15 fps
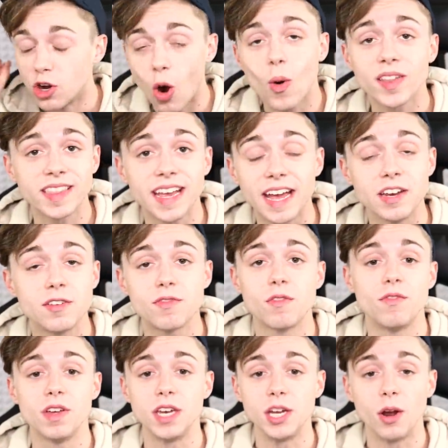go at the end of
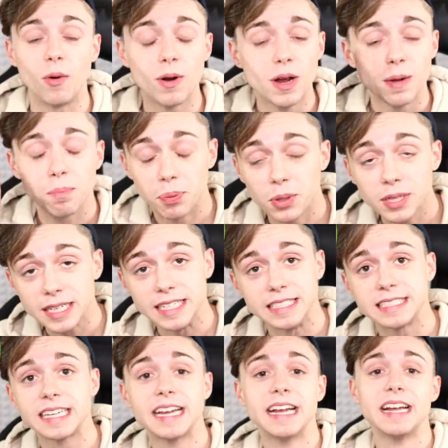the video.
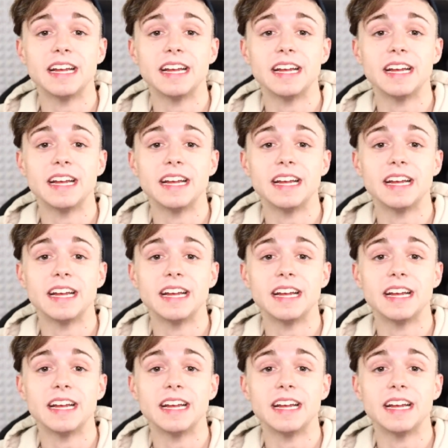Please,